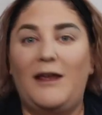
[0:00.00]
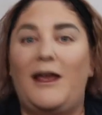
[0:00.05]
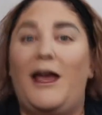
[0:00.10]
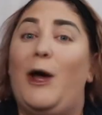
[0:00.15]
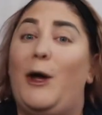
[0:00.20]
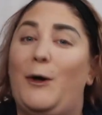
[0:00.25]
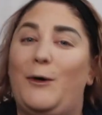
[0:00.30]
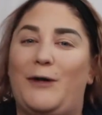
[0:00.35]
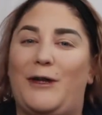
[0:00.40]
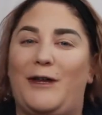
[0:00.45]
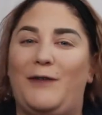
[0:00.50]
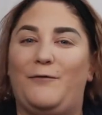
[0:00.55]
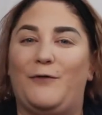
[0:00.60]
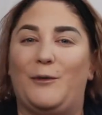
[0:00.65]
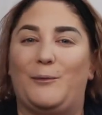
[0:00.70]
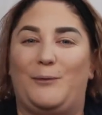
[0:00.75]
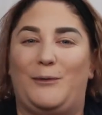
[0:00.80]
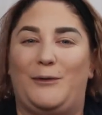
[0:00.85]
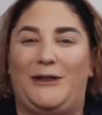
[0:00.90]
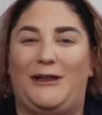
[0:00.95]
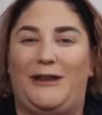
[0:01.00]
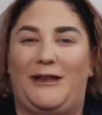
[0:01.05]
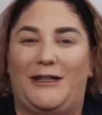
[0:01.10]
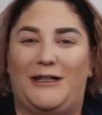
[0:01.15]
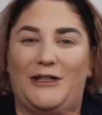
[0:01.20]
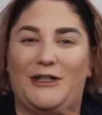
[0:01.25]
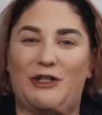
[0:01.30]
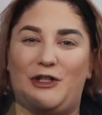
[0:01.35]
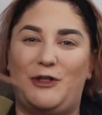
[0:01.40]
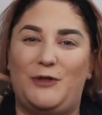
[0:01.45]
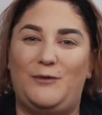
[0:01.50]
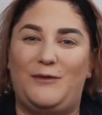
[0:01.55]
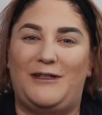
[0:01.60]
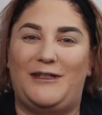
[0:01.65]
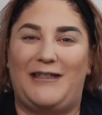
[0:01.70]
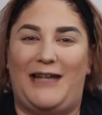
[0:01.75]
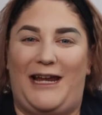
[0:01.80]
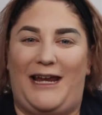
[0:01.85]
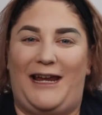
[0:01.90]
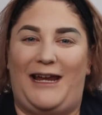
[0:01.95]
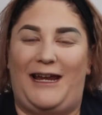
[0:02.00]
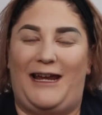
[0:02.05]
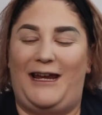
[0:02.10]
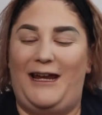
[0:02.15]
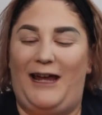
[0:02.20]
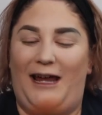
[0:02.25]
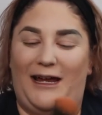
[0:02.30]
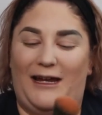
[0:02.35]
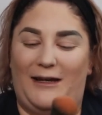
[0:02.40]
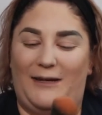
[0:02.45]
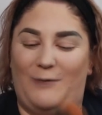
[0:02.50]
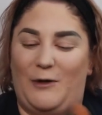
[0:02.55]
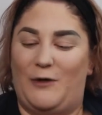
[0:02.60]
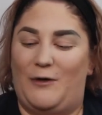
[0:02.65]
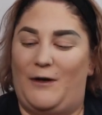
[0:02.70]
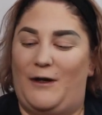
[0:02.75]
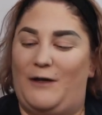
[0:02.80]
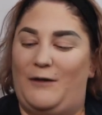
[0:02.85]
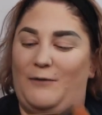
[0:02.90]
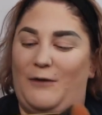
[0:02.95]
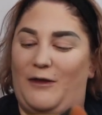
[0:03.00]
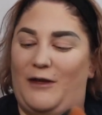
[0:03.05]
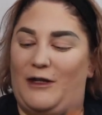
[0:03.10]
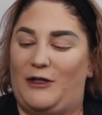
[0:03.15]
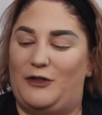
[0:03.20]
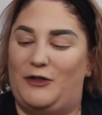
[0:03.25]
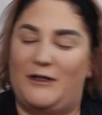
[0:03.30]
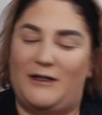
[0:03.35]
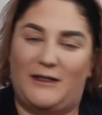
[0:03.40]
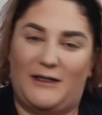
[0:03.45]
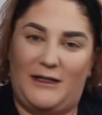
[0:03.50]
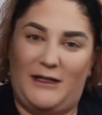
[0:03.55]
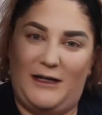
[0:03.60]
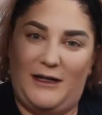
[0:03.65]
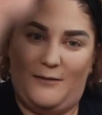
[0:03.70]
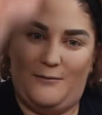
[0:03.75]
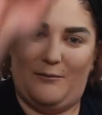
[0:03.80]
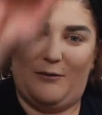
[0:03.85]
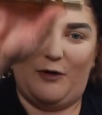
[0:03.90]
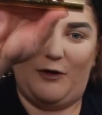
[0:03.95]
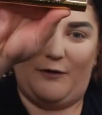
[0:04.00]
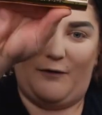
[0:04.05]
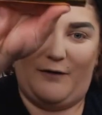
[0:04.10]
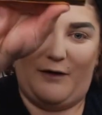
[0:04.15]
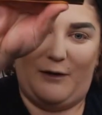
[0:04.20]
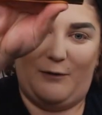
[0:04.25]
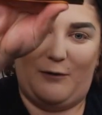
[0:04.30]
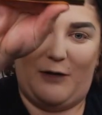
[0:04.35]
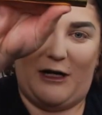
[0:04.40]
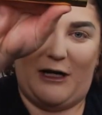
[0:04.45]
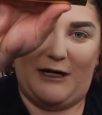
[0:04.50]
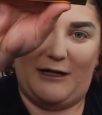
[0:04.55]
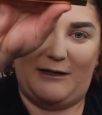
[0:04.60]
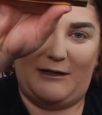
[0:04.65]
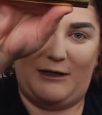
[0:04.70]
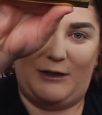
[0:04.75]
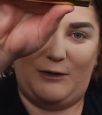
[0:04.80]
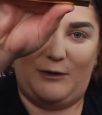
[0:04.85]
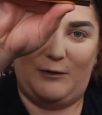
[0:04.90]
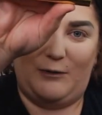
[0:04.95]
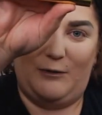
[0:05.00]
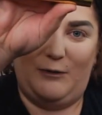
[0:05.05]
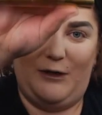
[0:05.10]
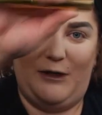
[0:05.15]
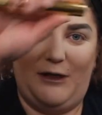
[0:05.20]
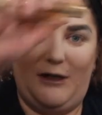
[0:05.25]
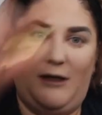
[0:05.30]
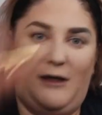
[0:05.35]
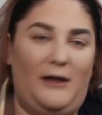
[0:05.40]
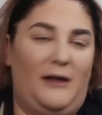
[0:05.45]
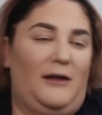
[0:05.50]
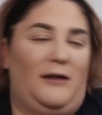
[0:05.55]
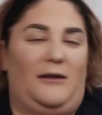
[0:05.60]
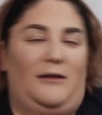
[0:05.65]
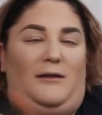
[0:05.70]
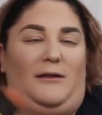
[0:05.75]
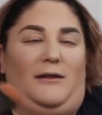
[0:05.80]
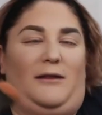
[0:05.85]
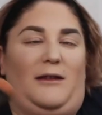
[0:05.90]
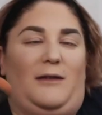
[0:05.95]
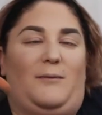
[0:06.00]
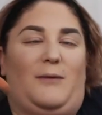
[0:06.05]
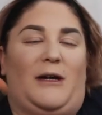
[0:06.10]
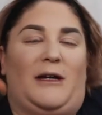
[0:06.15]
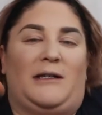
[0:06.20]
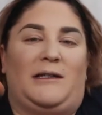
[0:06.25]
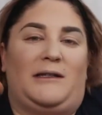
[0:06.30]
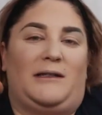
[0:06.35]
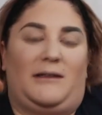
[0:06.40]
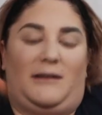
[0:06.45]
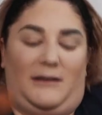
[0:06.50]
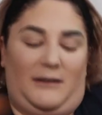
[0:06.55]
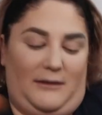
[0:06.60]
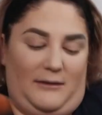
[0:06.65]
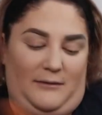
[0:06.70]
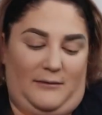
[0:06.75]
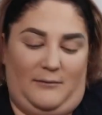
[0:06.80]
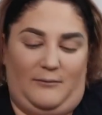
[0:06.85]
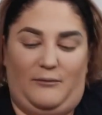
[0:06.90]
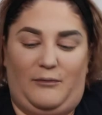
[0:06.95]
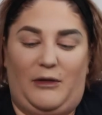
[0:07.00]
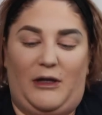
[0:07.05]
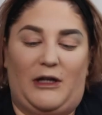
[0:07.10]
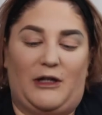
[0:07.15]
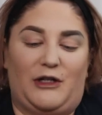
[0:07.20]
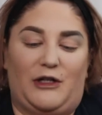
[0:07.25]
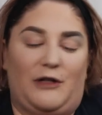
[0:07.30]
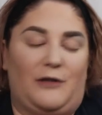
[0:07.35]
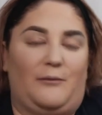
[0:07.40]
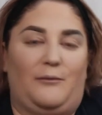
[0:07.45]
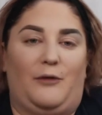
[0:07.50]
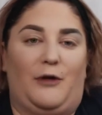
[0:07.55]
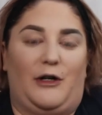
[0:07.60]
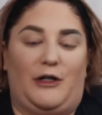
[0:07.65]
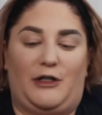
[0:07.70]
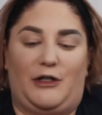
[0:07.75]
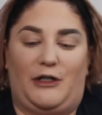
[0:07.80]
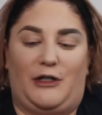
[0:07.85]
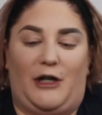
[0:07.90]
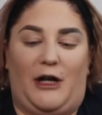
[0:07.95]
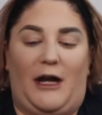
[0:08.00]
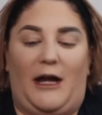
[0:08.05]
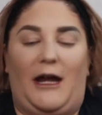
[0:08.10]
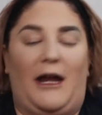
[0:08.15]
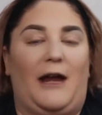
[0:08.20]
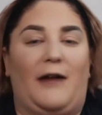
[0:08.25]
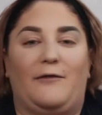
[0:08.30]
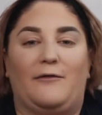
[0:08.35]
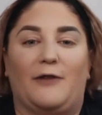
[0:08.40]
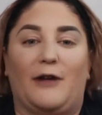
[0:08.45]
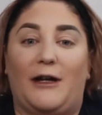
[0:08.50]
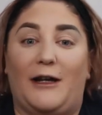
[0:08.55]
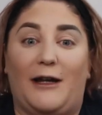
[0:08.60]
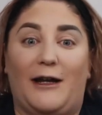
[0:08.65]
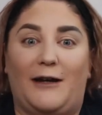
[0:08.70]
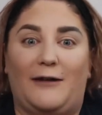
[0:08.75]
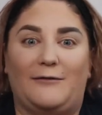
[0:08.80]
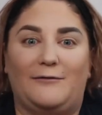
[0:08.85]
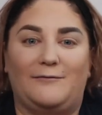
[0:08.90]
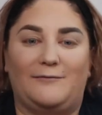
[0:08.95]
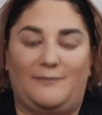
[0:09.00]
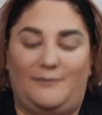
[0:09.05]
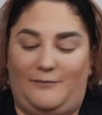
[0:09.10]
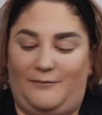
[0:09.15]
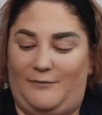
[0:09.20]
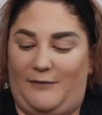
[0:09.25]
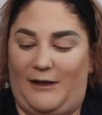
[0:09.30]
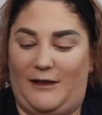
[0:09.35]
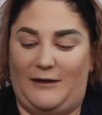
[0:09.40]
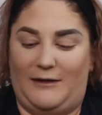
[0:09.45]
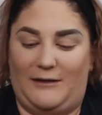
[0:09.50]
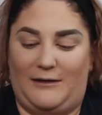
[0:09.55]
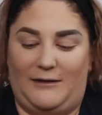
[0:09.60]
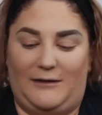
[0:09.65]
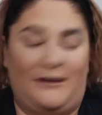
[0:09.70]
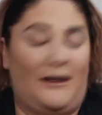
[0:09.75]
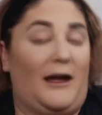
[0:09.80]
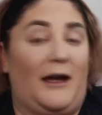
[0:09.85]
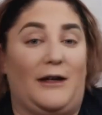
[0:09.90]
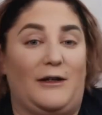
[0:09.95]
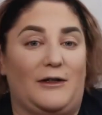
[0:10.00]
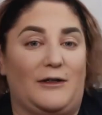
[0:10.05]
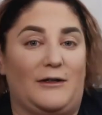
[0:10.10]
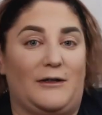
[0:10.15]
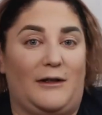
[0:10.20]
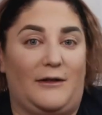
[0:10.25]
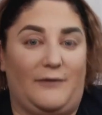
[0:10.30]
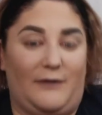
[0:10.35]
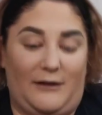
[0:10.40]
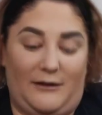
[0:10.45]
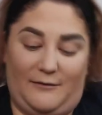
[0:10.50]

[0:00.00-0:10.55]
Okay, for blush today, I am going in with a trusty Morphe Y2, the best blush brush I have right now. I just love it.